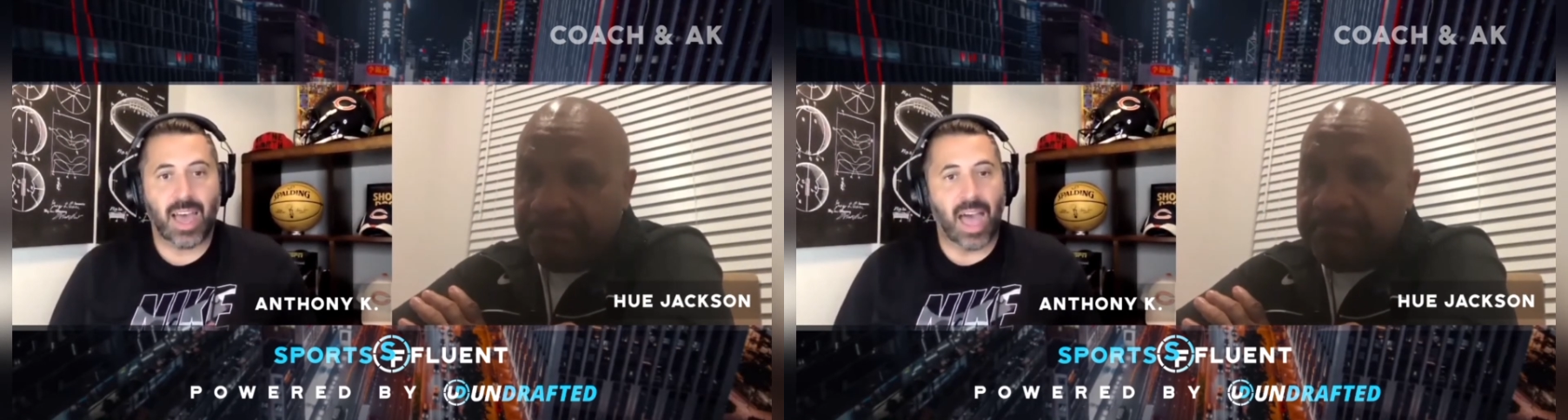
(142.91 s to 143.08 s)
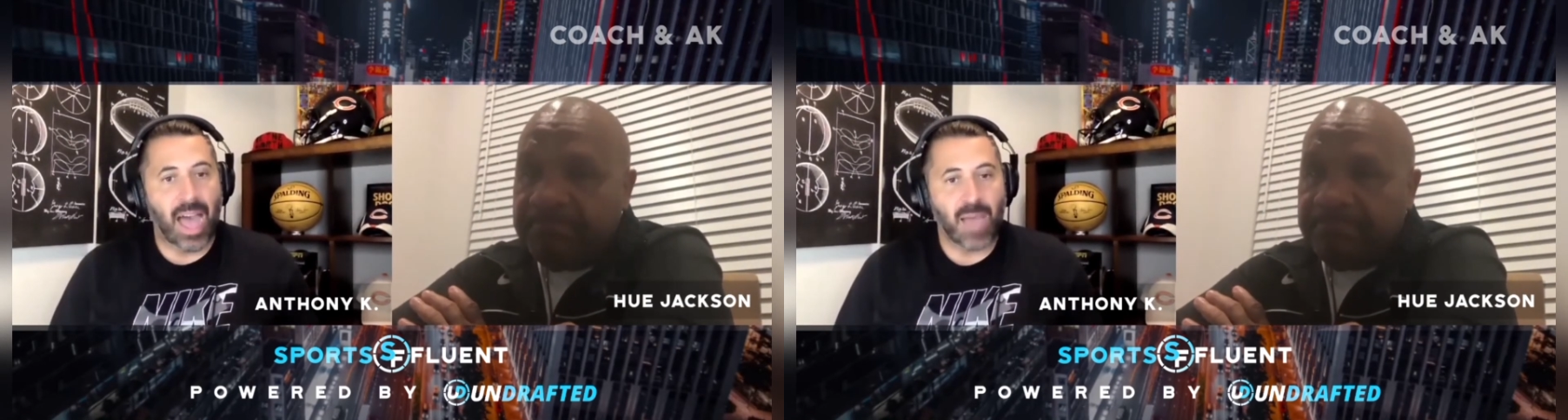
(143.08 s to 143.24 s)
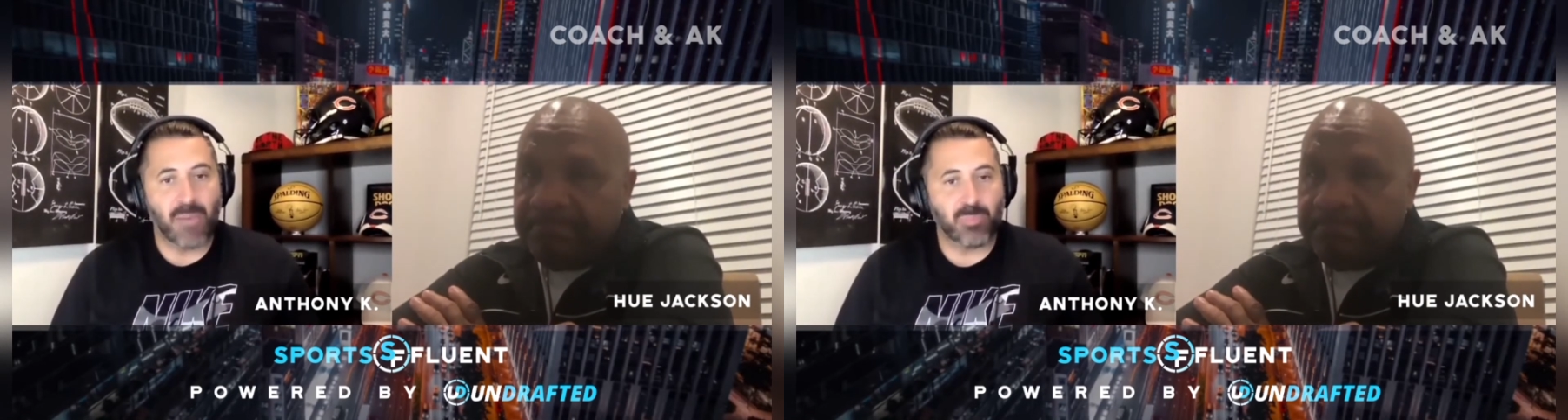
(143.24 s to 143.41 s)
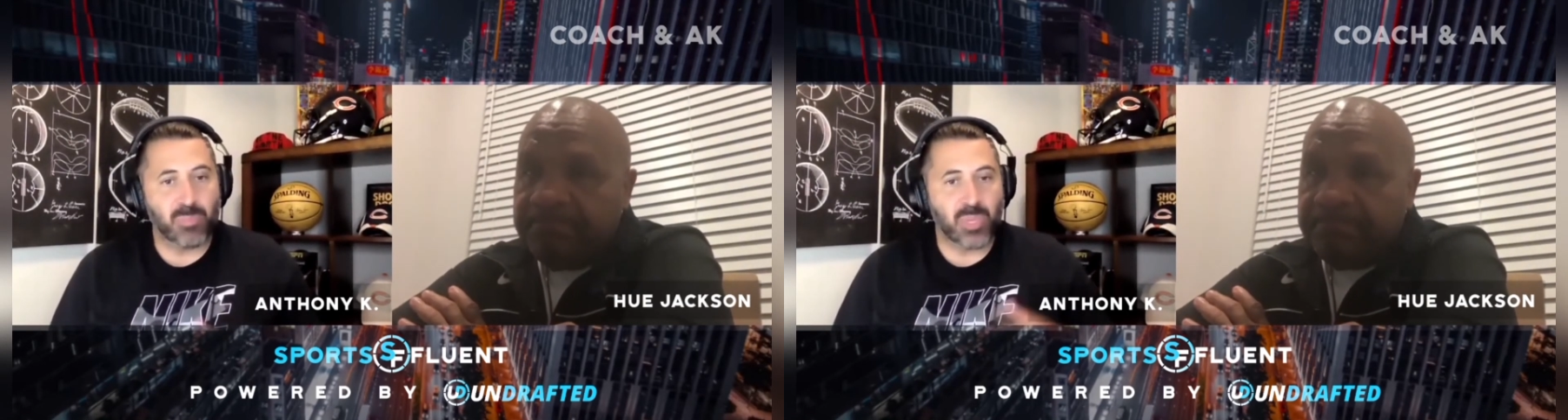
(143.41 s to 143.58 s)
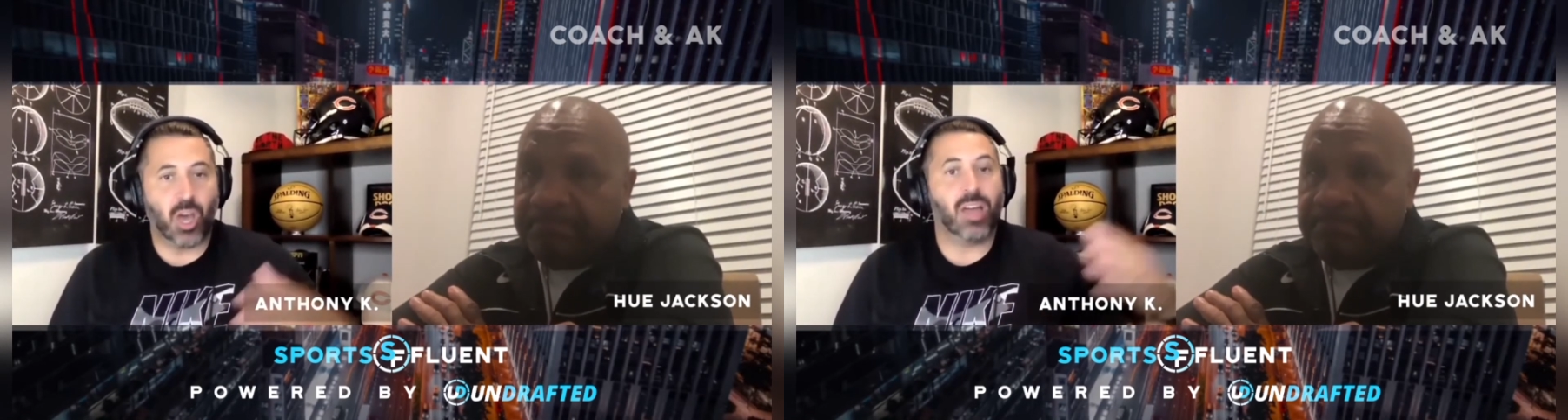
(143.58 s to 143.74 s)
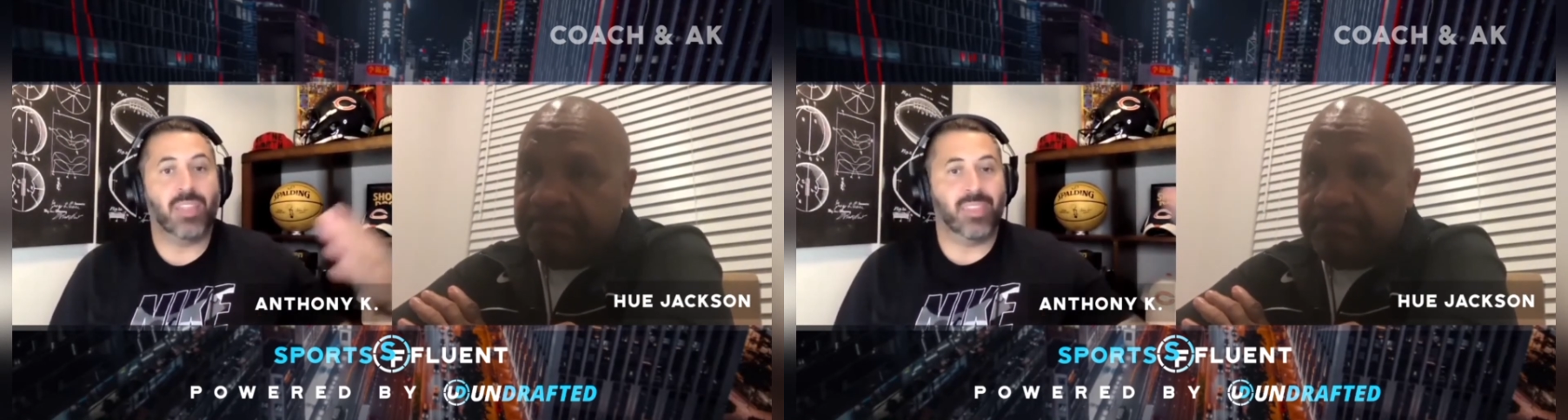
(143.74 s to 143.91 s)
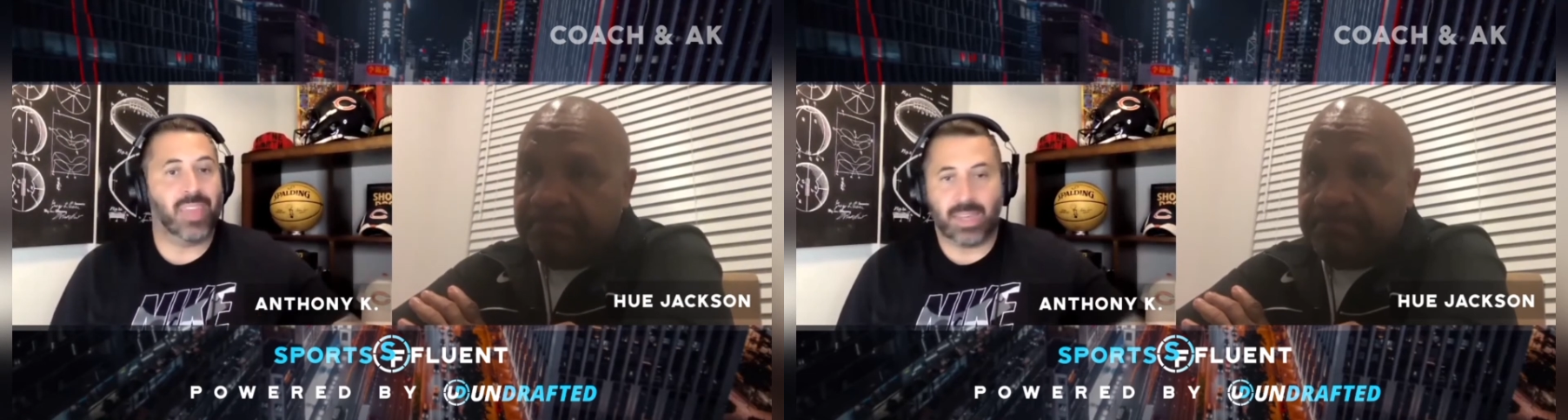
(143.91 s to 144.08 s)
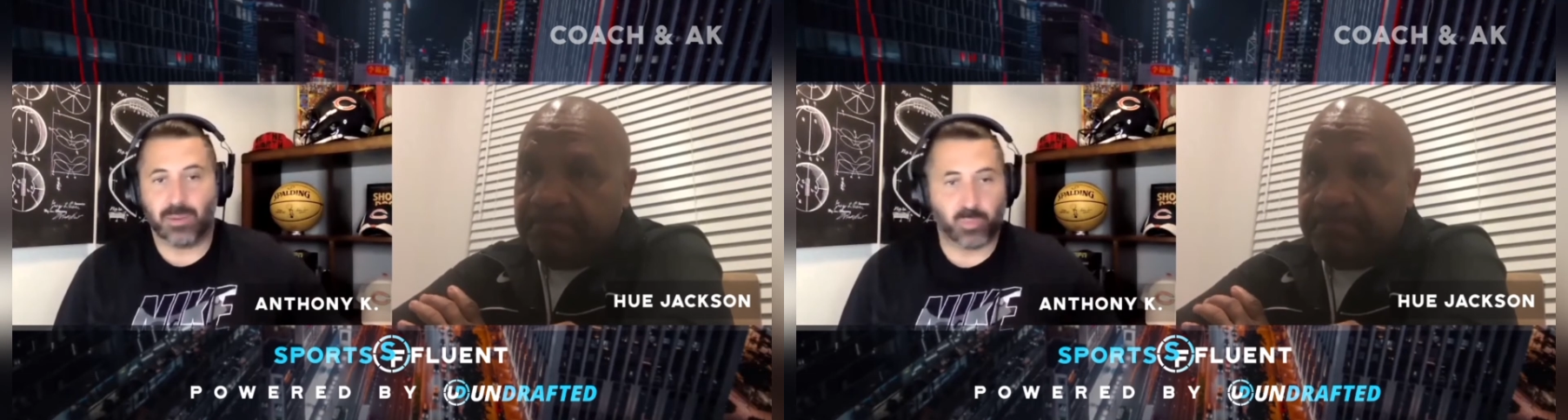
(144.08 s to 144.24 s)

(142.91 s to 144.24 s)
I'm beyond that